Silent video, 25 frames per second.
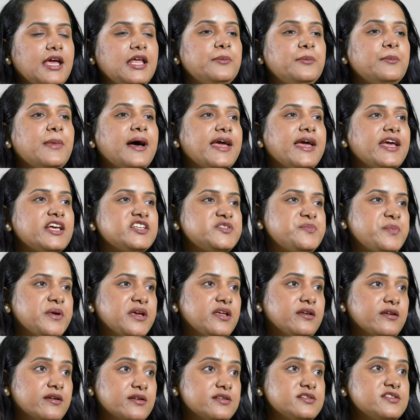In my
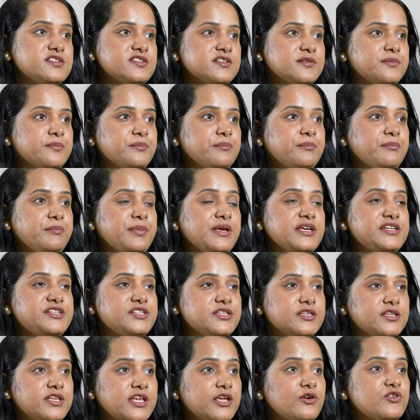experience,
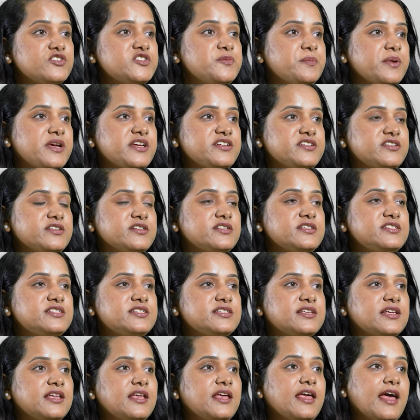PCOS patients
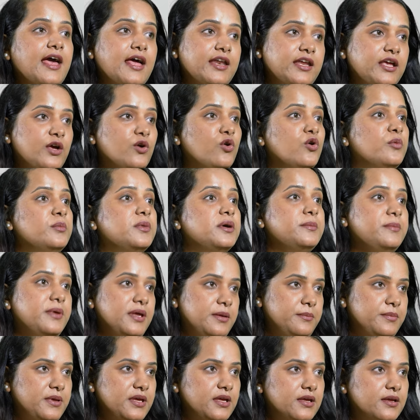carry home a
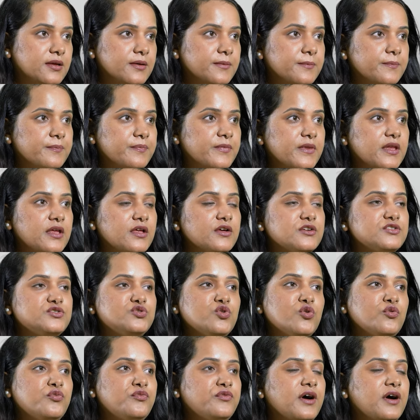baby.
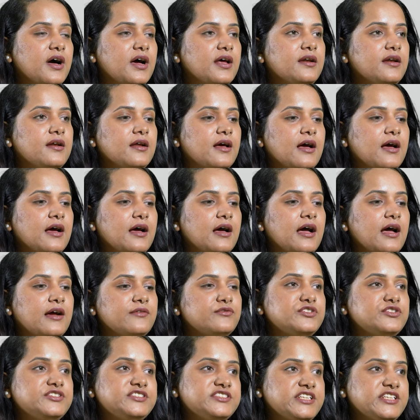So far, I
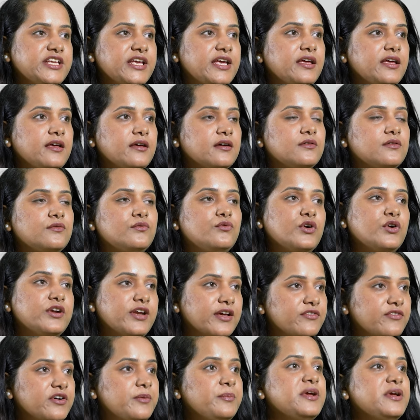would say
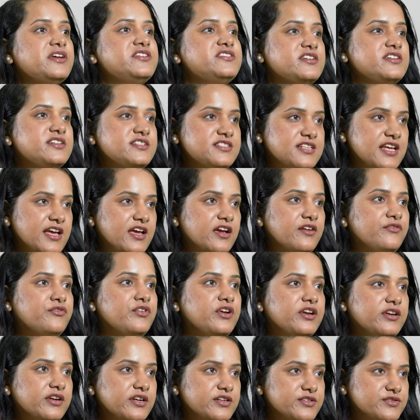whatever patients I have
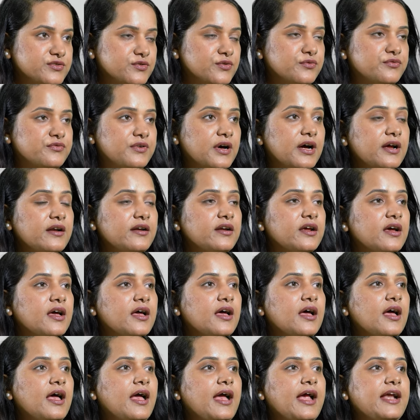treated so far,
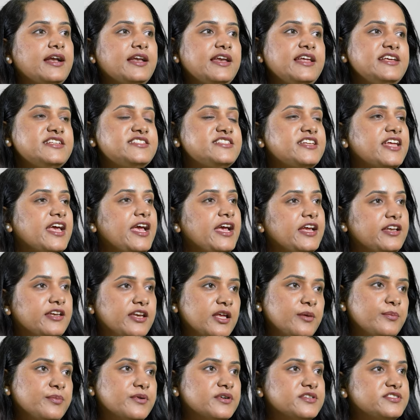at least
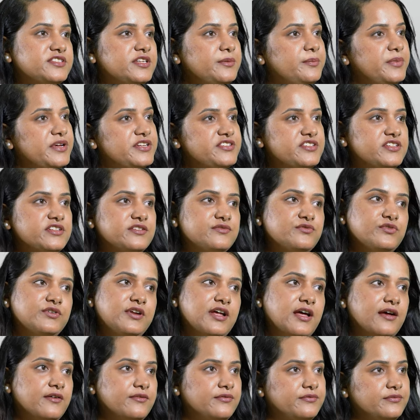80% patients
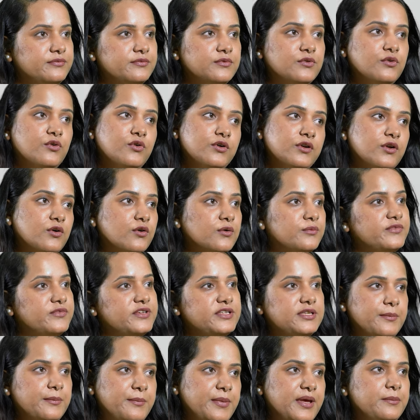would have gone home
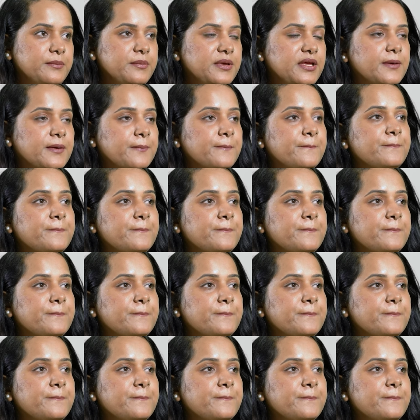with the baby.